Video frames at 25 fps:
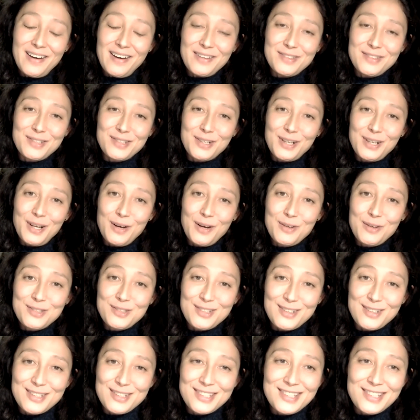to close
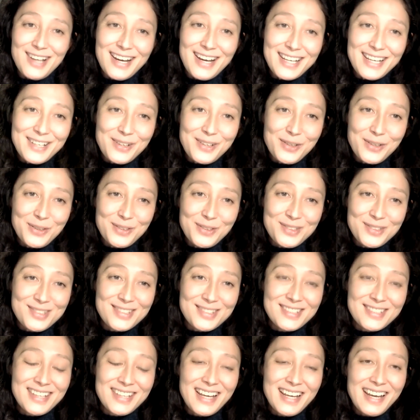our
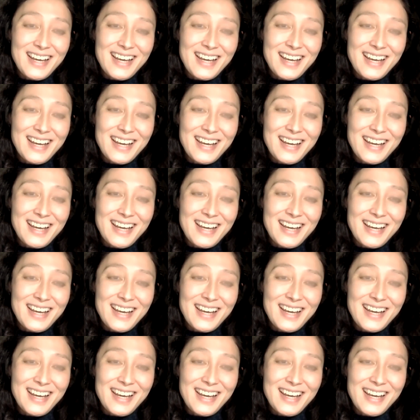cycles